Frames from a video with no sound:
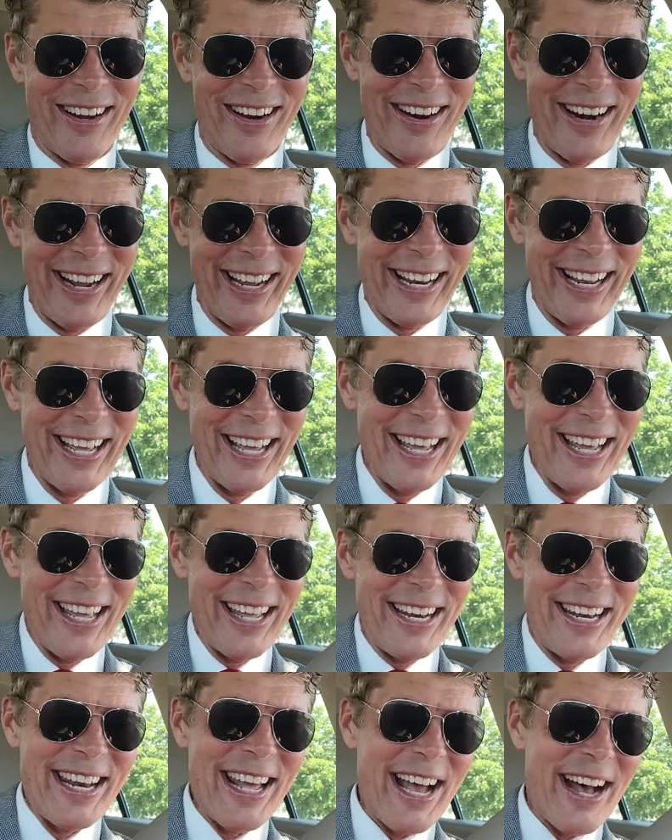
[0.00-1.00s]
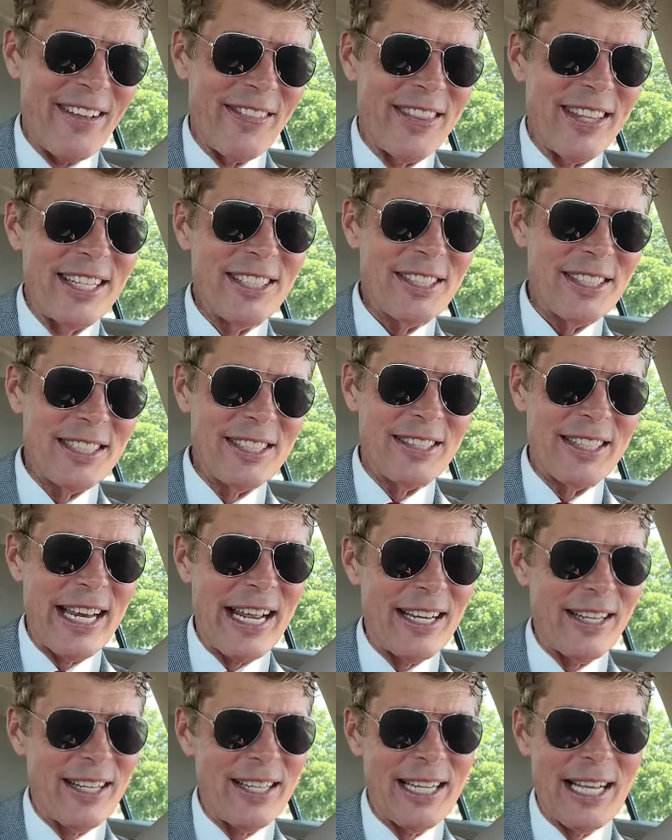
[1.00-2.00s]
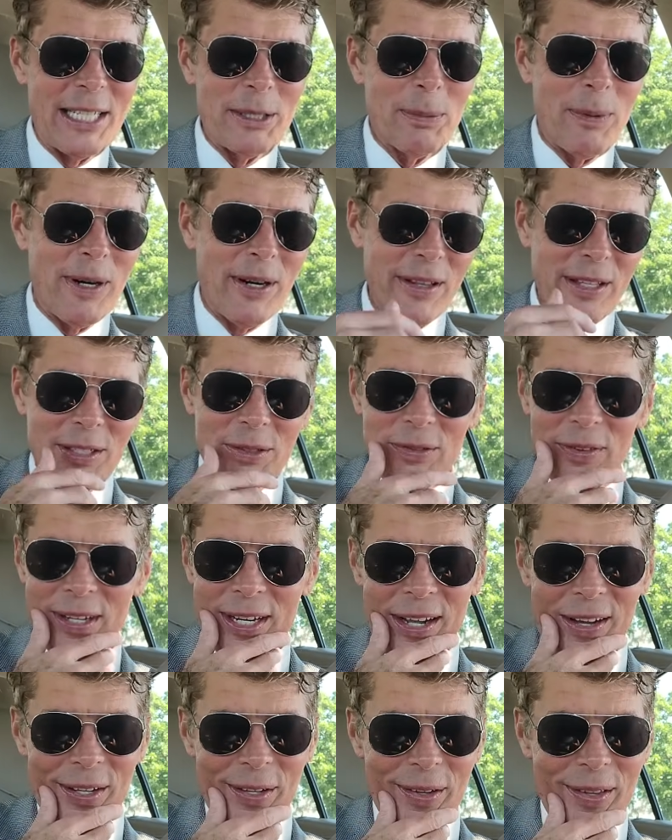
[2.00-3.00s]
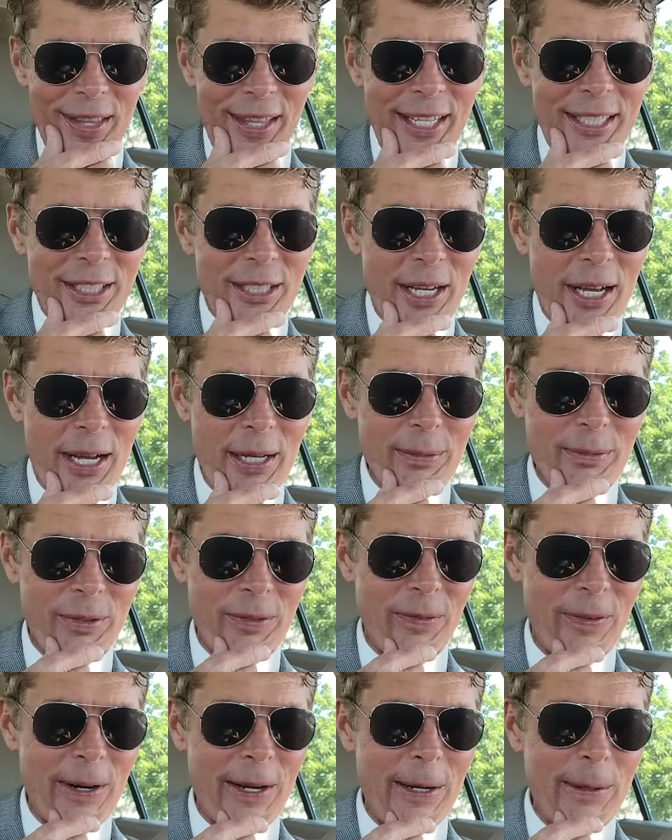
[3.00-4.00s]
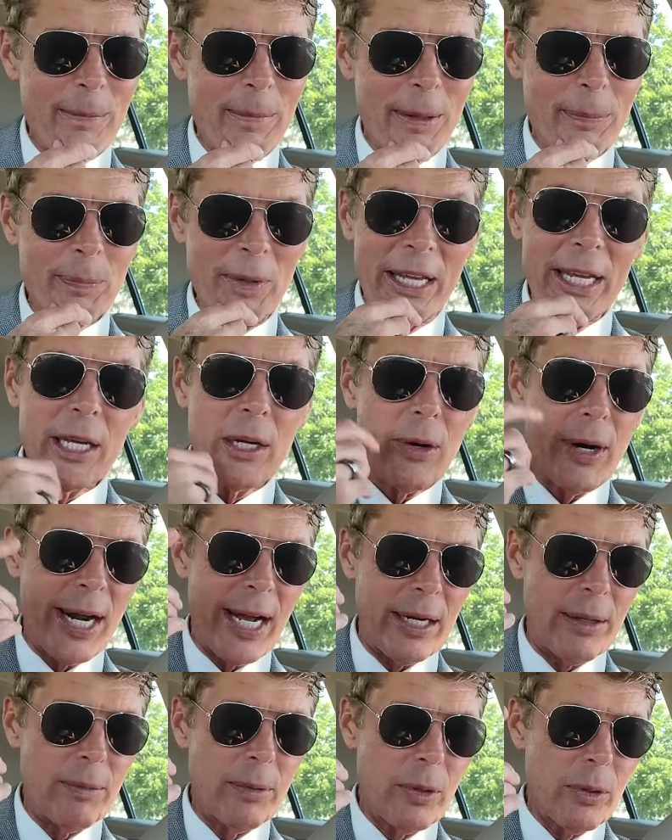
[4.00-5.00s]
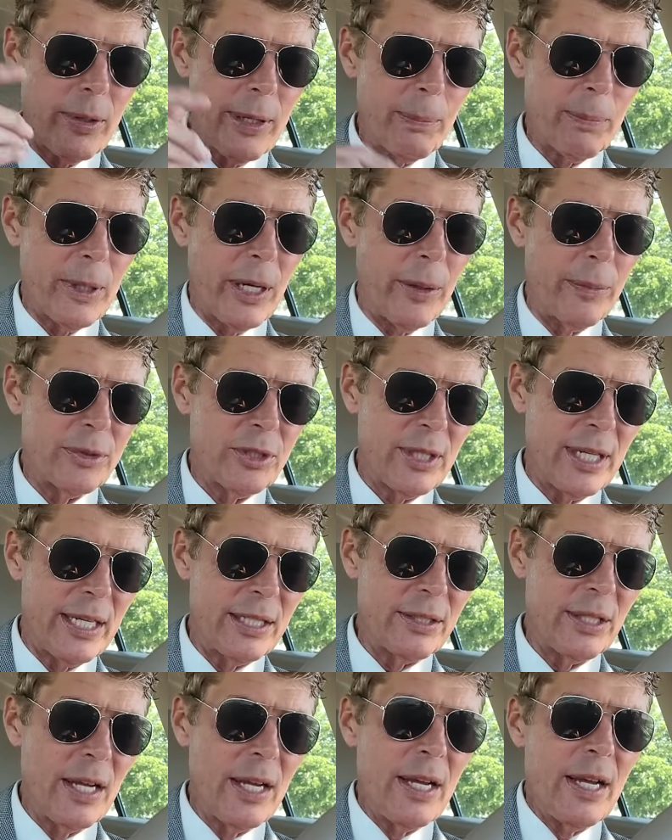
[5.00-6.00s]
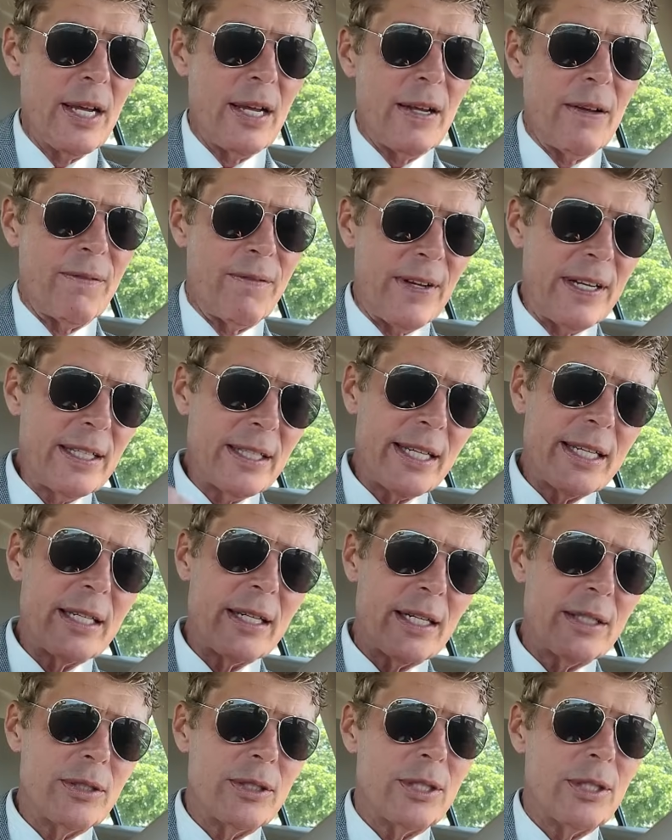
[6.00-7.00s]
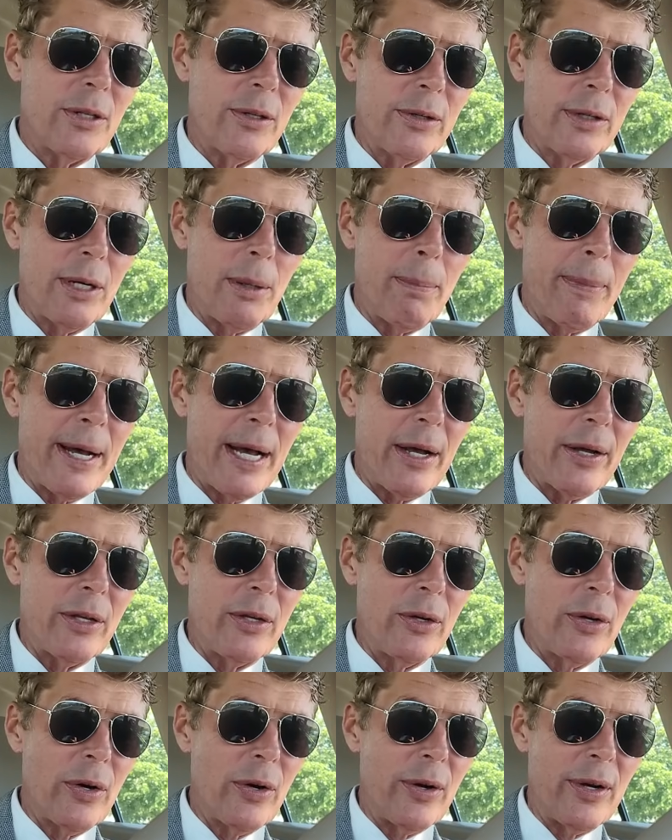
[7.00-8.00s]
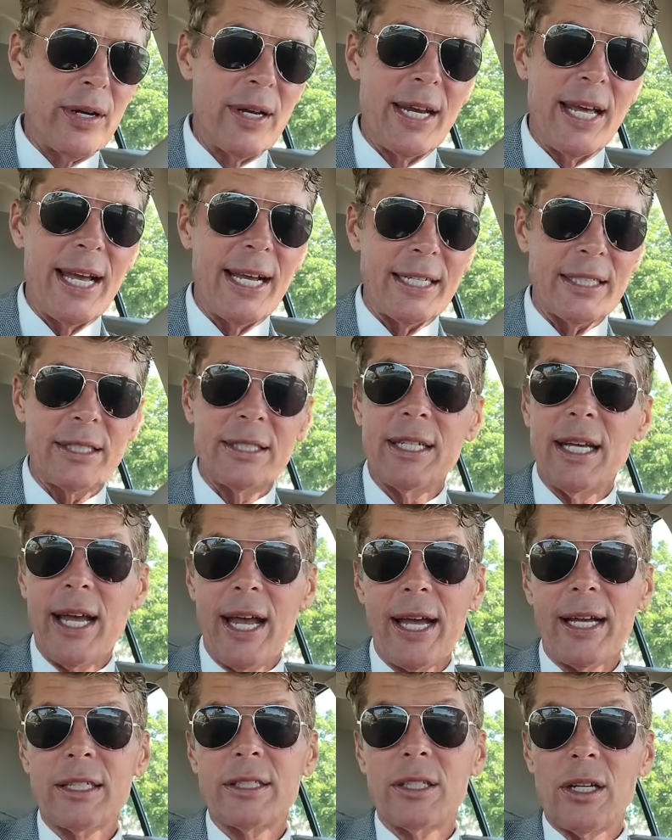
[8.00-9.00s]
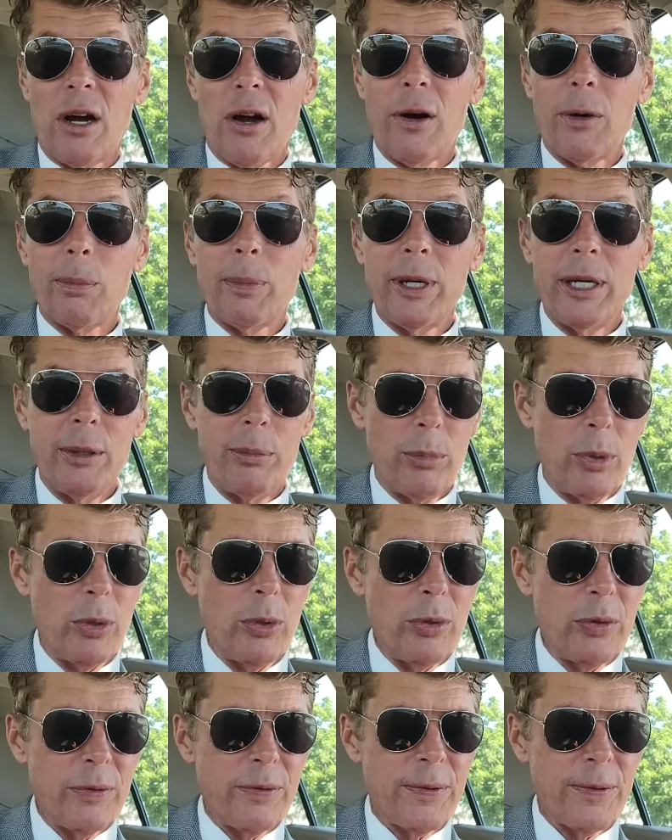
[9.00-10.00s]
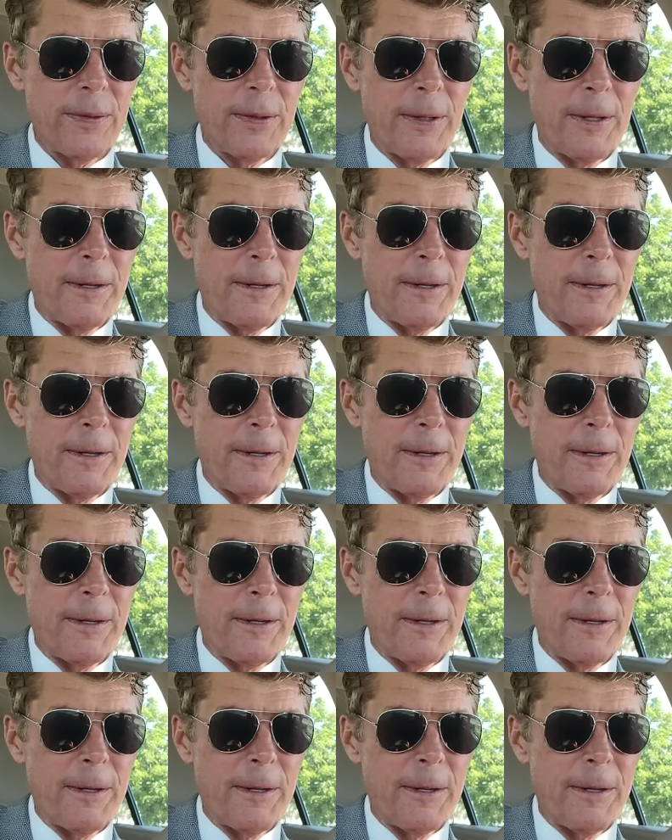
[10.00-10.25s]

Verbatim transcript: All right. Now this is down the last part of this video. This comes from Egrag Crypto. It says, feeling uncertain about your next XRP move?